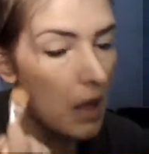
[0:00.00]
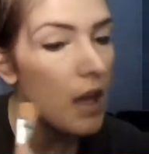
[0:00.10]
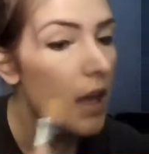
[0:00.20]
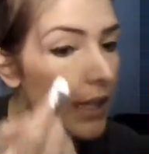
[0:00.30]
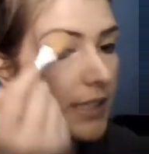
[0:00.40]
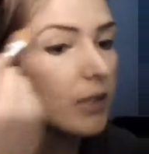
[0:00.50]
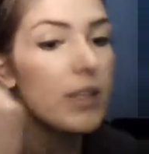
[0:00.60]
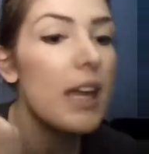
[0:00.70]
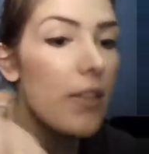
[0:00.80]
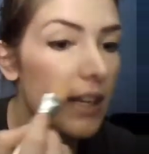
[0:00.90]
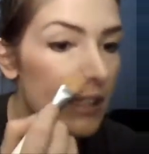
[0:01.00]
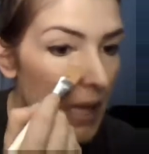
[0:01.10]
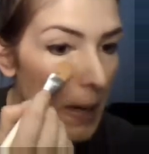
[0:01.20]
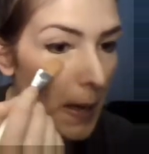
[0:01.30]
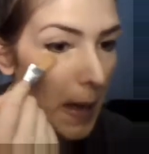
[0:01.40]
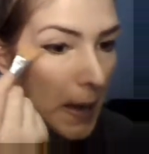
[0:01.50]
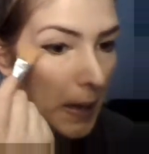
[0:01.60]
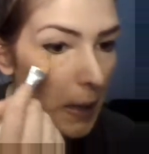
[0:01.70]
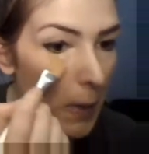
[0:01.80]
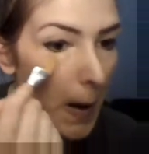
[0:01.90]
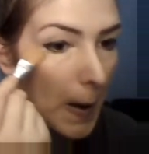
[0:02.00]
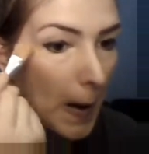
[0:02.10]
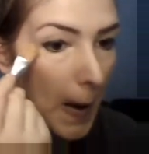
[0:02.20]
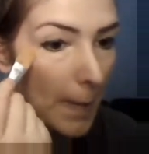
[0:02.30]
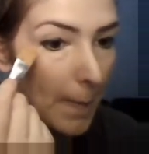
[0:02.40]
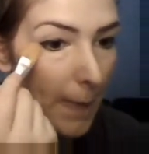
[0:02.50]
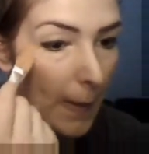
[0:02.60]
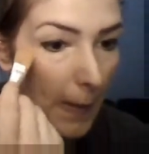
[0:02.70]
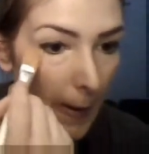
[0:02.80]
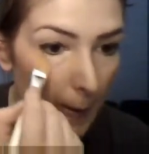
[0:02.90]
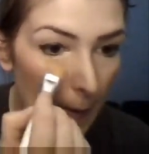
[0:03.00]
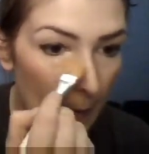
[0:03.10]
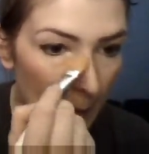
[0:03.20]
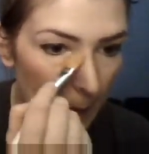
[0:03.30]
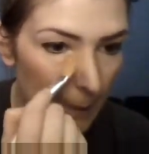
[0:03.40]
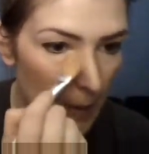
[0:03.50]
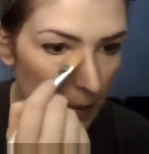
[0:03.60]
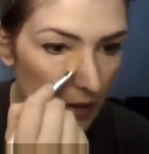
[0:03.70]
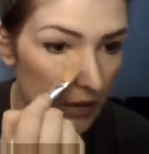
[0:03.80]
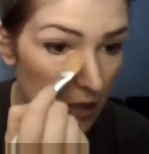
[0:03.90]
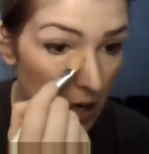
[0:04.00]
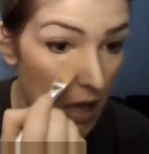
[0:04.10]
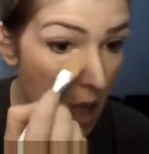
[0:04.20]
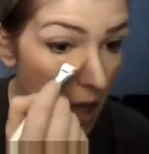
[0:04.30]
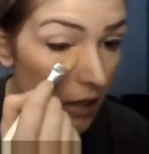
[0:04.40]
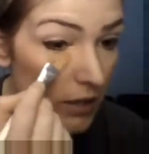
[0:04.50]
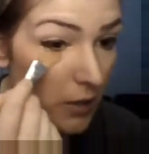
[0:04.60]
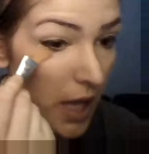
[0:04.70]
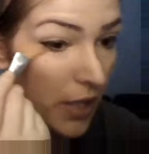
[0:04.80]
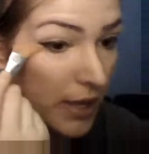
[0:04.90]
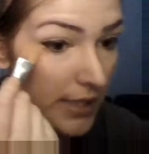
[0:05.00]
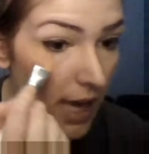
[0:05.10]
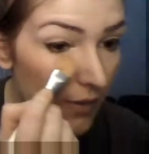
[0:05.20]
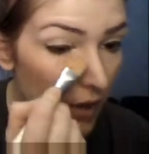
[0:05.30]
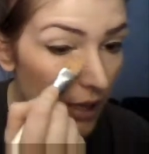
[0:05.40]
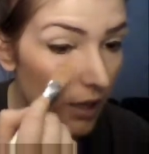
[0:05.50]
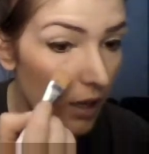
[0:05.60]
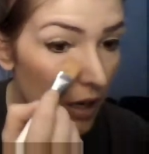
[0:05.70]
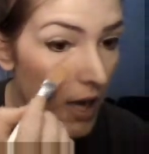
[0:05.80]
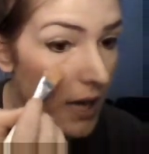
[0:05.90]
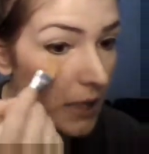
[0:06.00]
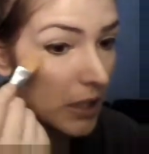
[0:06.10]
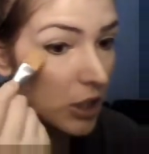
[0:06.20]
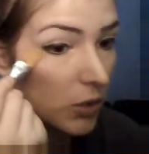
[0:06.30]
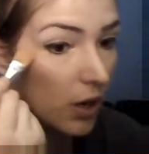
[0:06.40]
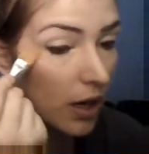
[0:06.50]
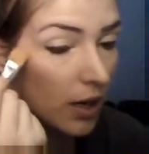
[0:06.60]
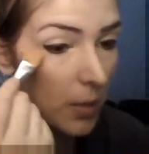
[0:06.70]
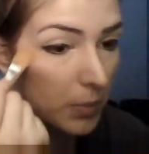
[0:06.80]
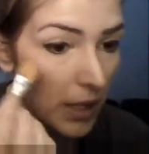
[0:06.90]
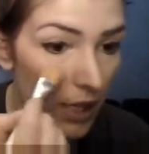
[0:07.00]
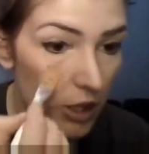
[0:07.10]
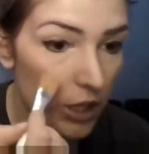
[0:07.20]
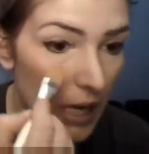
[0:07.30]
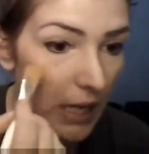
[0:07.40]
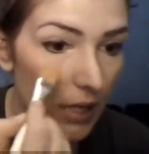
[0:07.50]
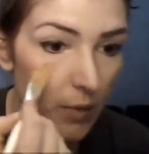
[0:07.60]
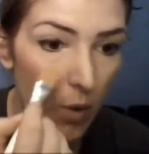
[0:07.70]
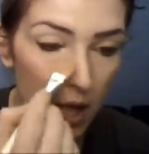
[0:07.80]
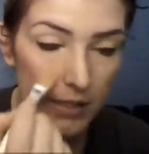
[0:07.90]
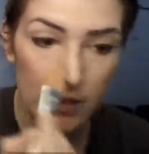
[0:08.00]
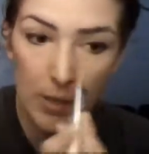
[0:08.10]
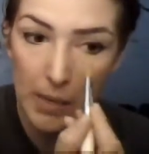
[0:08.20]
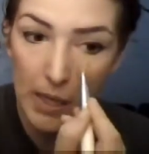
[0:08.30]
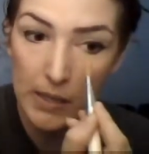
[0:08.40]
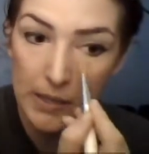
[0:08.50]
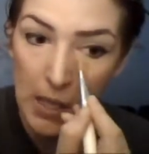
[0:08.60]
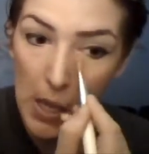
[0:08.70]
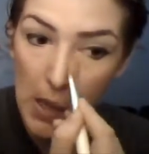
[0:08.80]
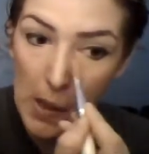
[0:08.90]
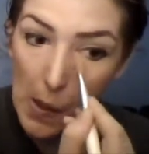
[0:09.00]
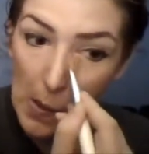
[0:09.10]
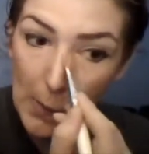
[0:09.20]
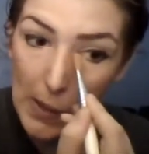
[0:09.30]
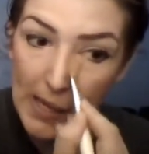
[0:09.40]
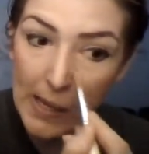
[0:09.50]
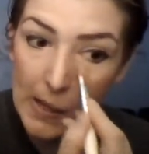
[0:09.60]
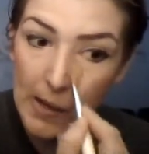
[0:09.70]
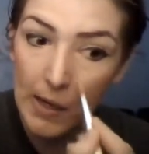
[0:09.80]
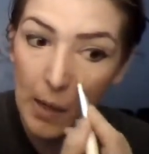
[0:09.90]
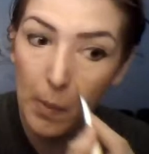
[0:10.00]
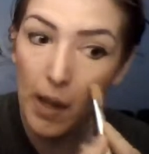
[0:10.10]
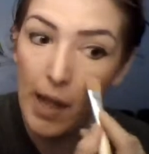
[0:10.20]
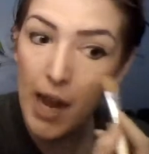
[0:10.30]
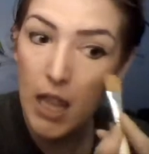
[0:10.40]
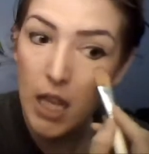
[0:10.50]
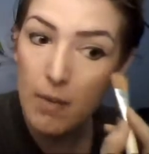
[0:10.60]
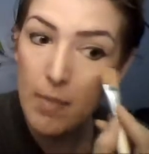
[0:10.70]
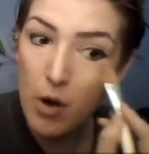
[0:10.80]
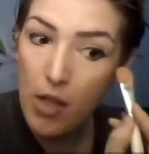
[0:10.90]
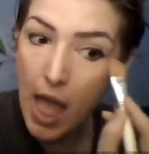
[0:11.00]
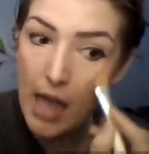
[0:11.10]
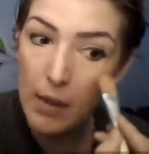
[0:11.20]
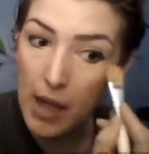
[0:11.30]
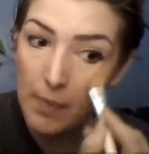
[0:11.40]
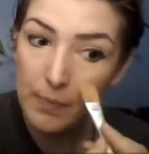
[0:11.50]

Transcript: It's okay that it's kind of cutting into our foundation. It's okay that it's covering or cutting into our blush and bronzer because we are going to apply a little bit more of that anyway.